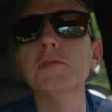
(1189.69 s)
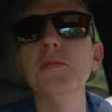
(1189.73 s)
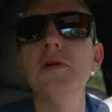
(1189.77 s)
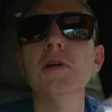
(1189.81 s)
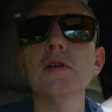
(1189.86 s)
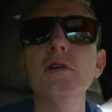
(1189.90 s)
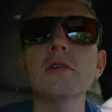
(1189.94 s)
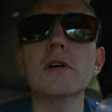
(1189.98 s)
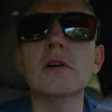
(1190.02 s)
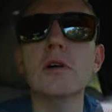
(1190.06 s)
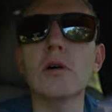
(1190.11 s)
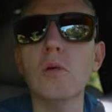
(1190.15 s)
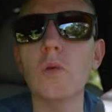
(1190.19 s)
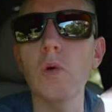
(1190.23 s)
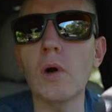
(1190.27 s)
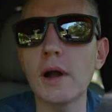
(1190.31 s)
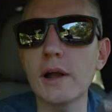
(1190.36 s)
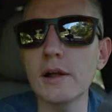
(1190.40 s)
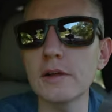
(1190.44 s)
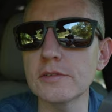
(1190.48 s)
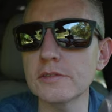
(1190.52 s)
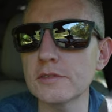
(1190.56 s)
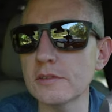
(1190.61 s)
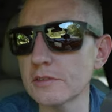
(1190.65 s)
been a
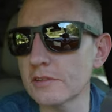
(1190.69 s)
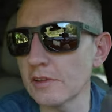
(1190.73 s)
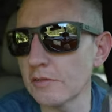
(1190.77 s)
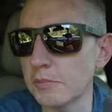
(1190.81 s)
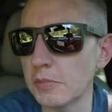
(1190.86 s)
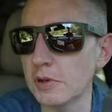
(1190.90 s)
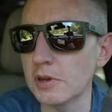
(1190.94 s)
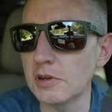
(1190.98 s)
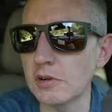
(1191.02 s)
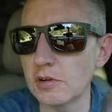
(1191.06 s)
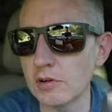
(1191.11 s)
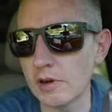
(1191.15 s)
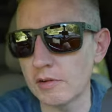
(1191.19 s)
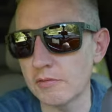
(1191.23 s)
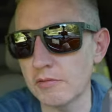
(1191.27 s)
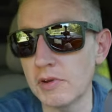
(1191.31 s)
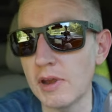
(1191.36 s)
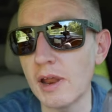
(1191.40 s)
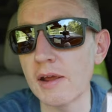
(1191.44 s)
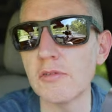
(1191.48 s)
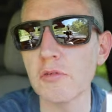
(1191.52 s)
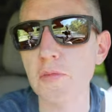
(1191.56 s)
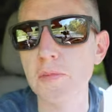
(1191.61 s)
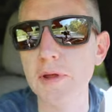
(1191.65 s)
while since I've been here, and I've
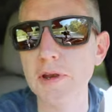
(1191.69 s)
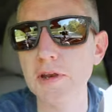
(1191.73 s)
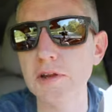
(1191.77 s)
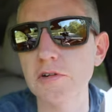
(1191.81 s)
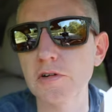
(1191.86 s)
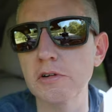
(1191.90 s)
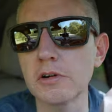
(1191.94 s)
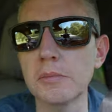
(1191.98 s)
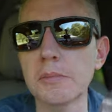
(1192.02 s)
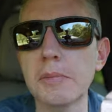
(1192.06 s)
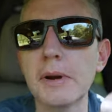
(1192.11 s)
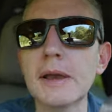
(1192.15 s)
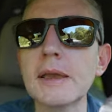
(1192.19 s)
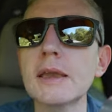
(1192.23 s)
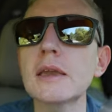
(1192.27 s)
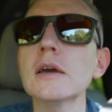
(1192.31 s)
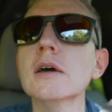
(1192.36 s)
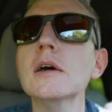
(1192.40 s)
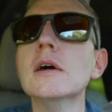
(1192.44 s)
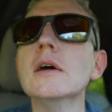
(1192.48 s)
never been here on a bike.